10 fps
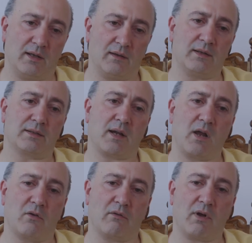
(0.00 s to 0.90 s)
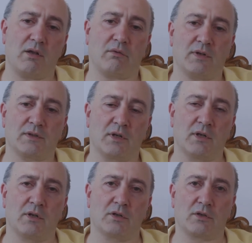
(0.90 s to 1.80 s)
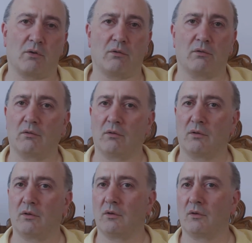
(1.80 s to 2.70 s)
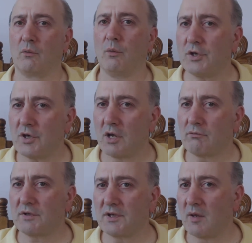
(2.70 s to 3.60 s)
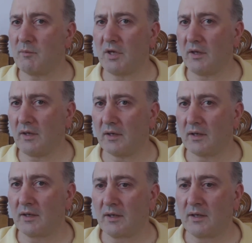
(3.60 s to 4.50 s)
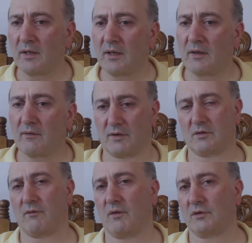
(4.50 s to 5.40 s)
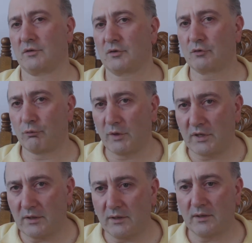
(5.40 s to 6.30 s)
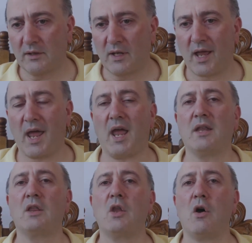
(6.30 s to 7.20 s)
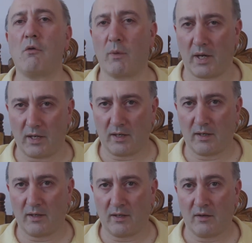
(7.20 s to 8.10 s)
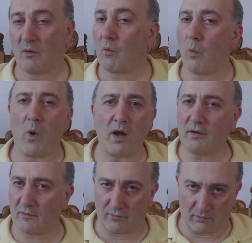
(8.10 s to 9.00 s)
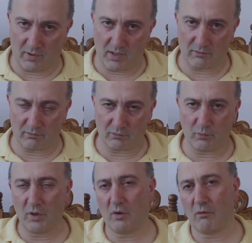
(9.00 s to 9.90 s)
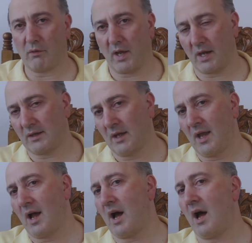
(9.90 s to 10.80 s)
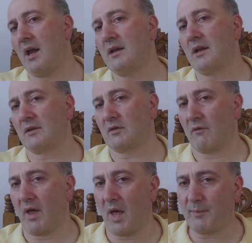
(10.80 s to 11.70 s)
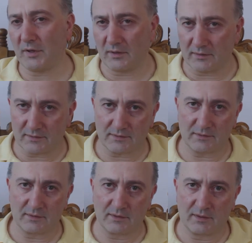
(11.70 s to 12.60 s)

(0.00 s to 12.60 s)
in this kind of countries. So which countries can be here? First of all, Sweden and Norway. Wonderful countries. We know that index of happiness